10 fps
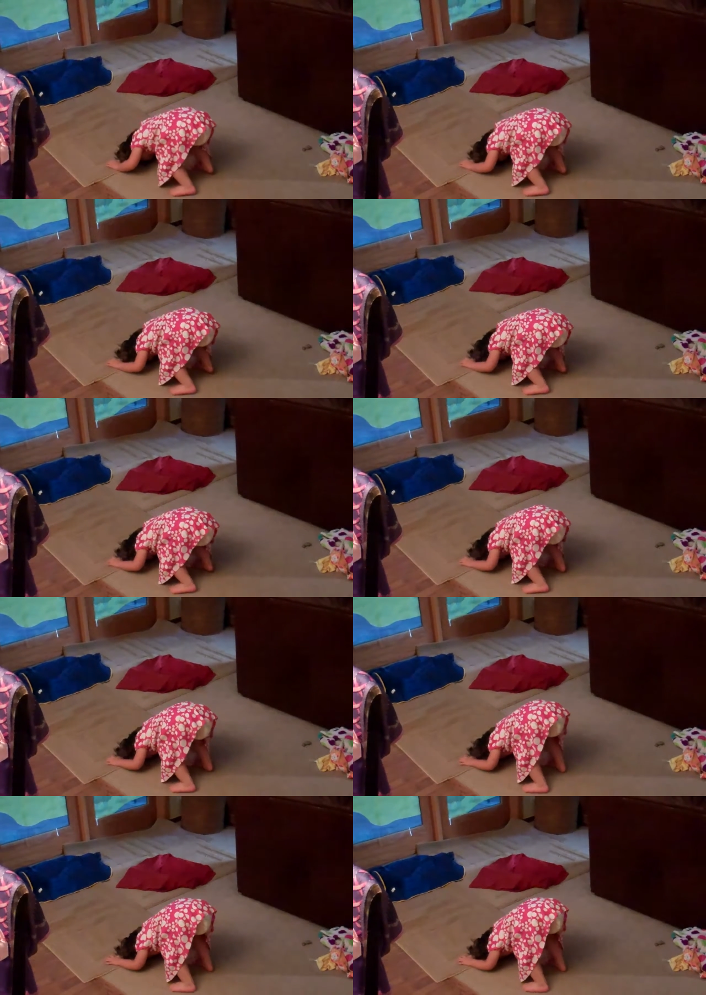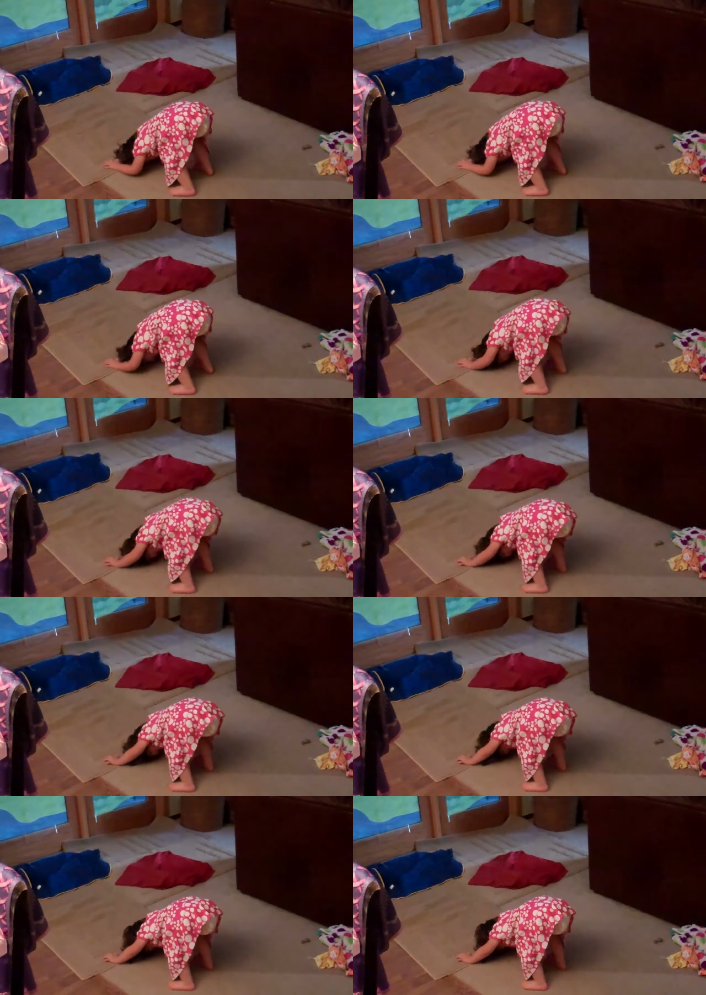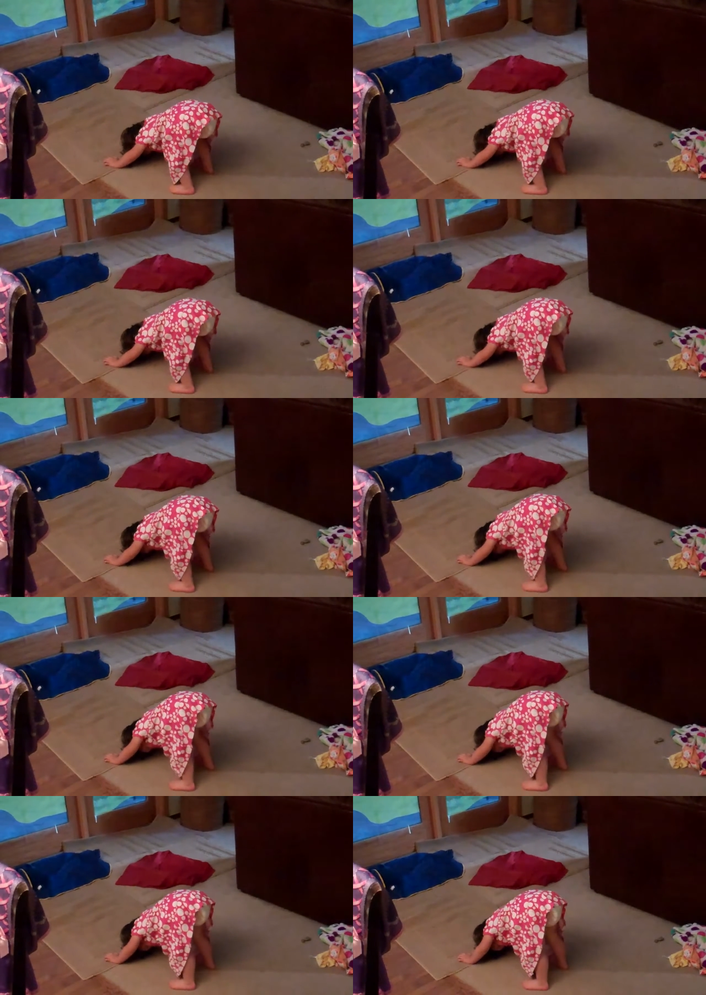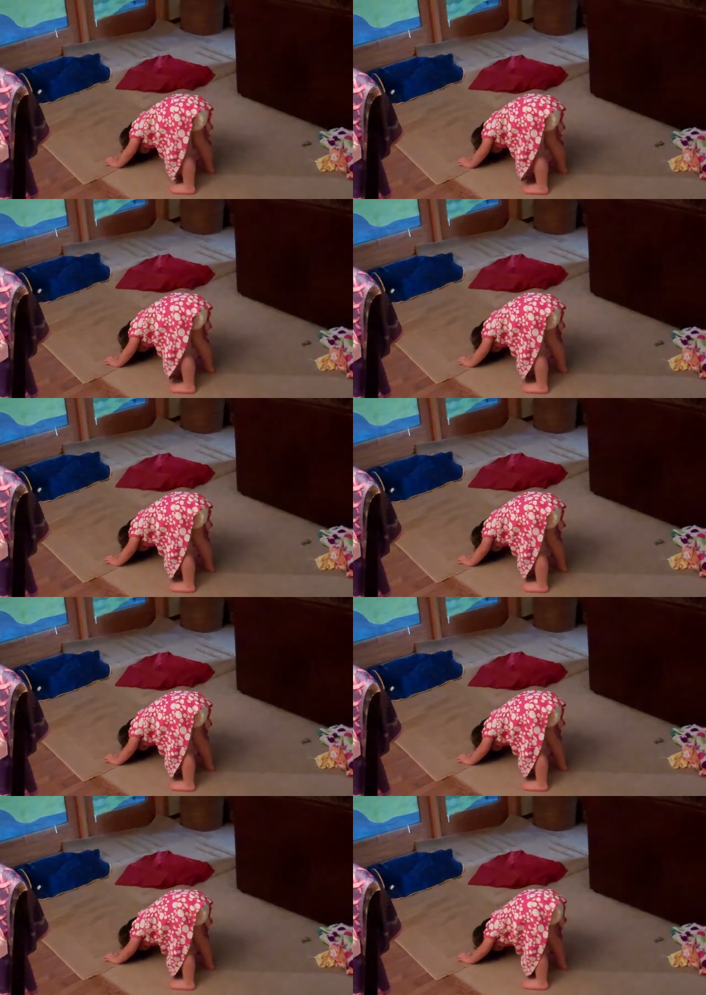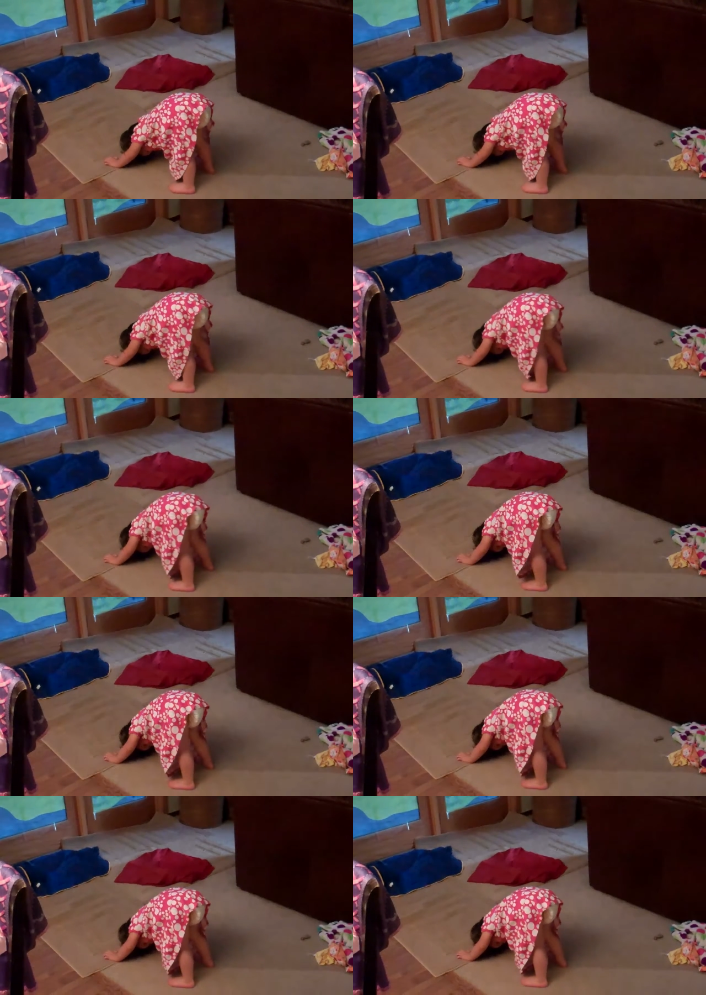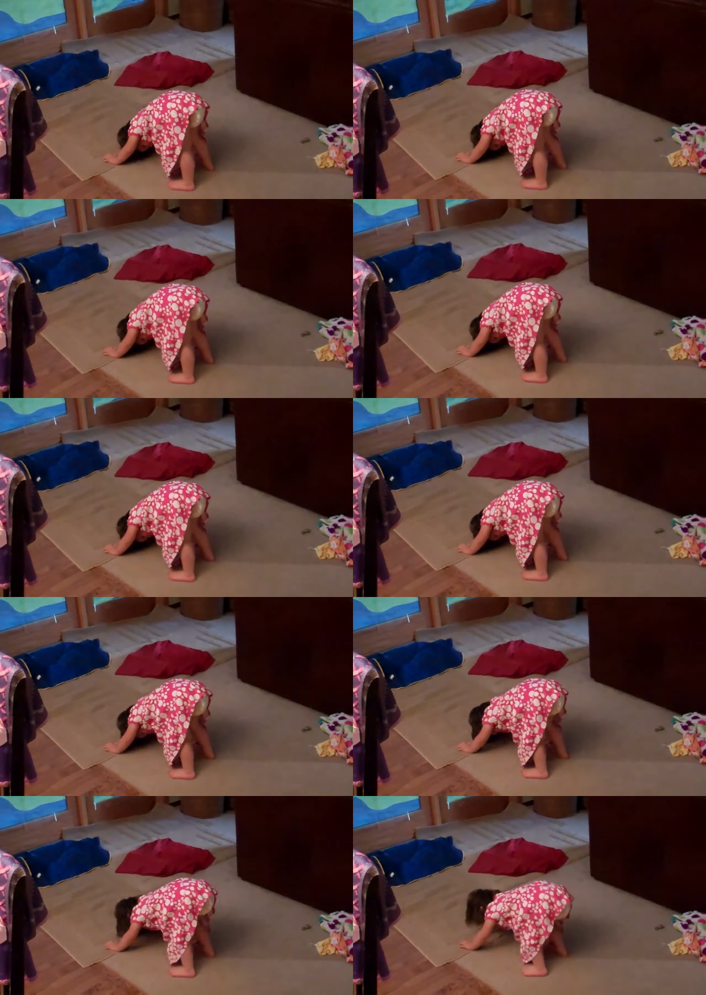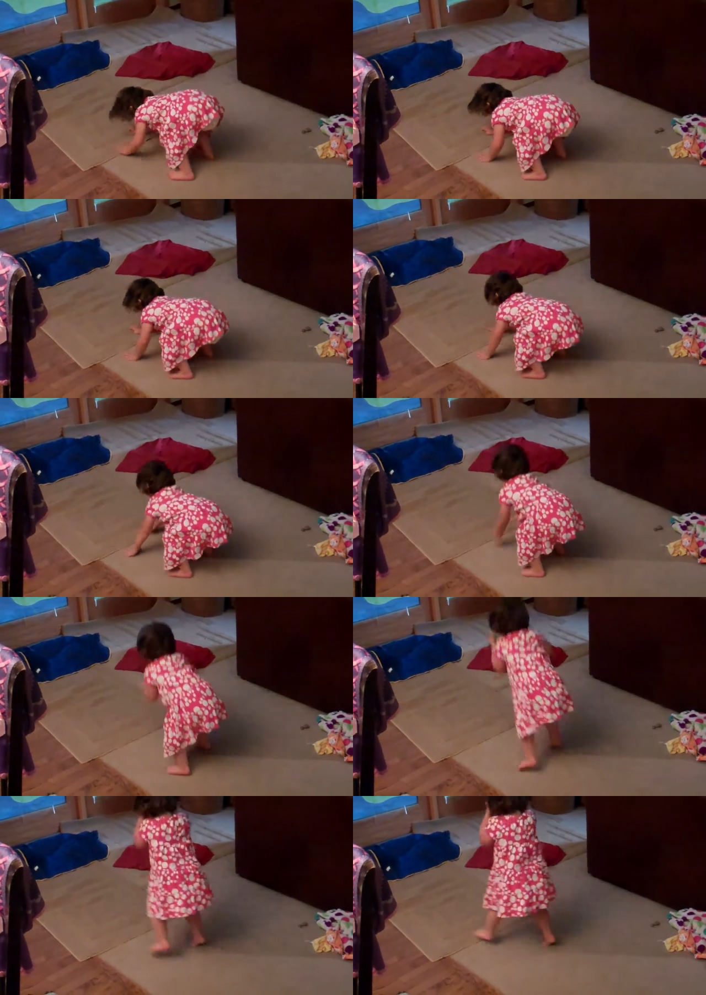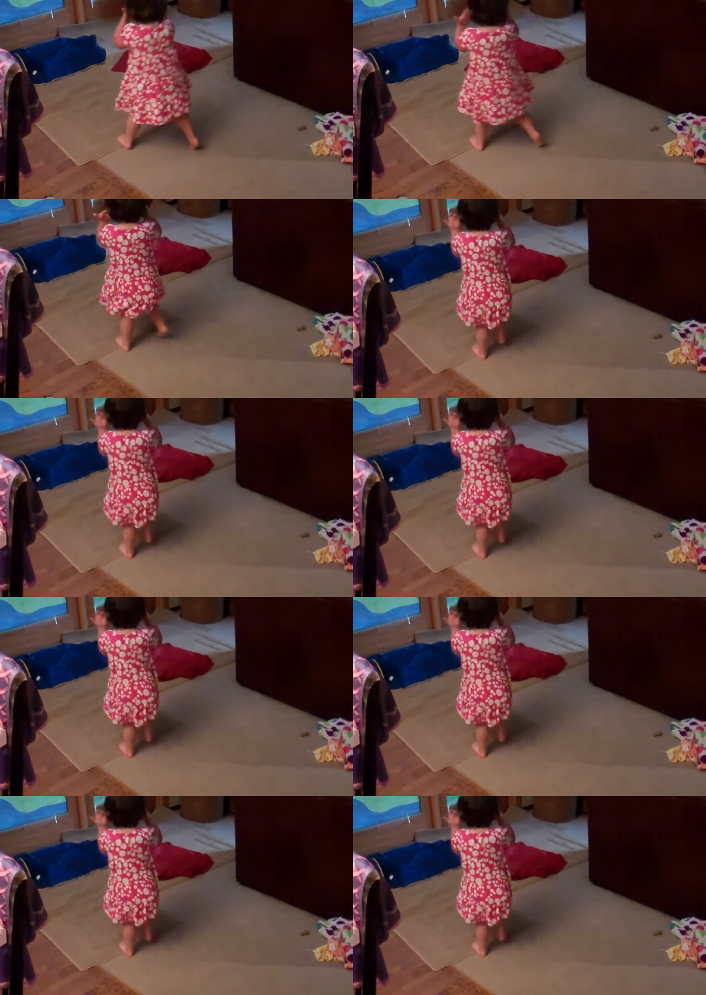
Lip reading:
No face is visible, so there are no lips to read.